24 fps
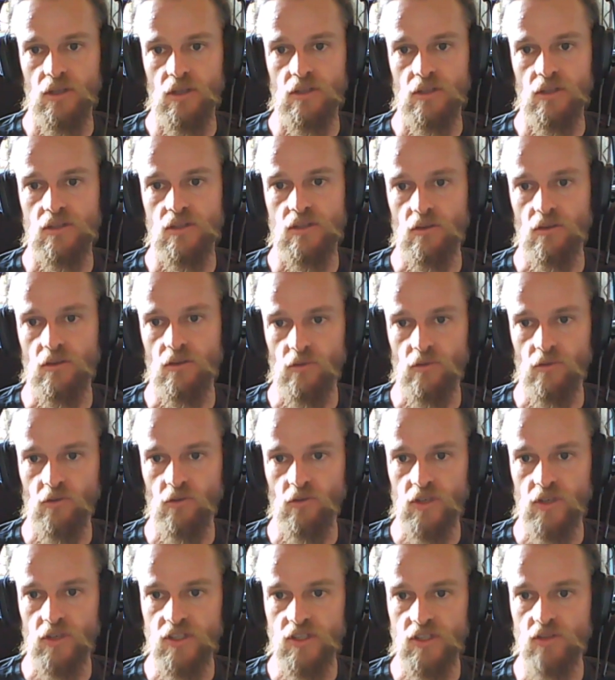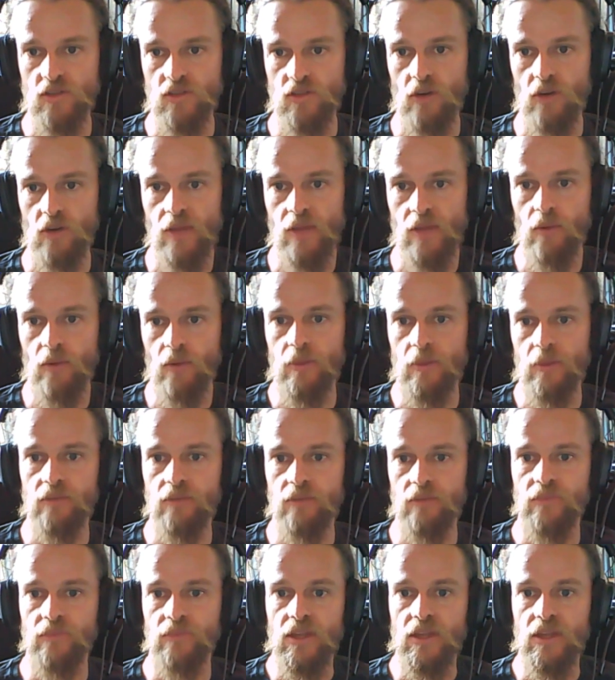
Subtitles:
so I've already described that weapon.